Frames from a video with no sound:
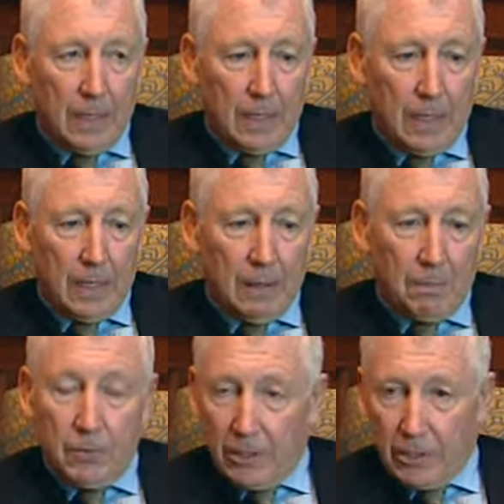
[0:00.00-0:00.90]
uh,
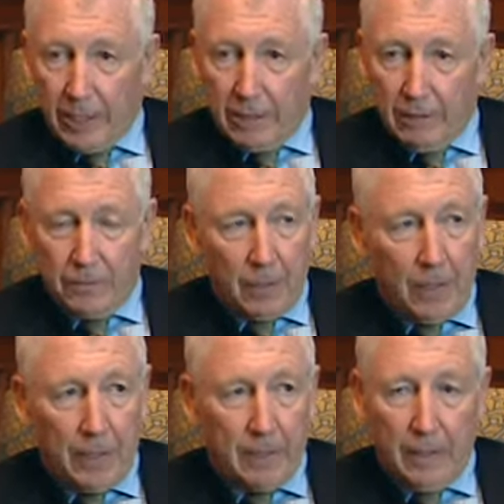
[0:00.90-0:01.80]
projects, if you
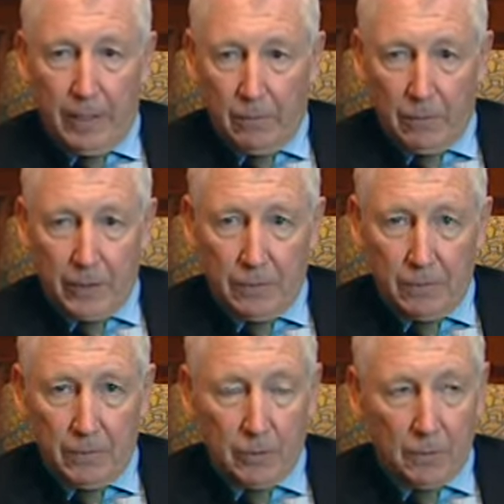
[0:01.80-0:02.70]
like, and takeaways
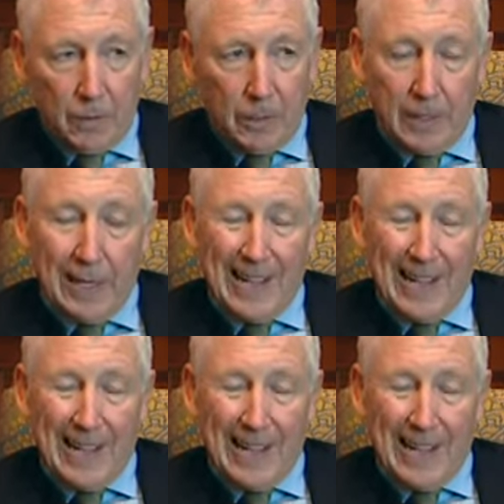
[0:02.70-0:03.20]
from this project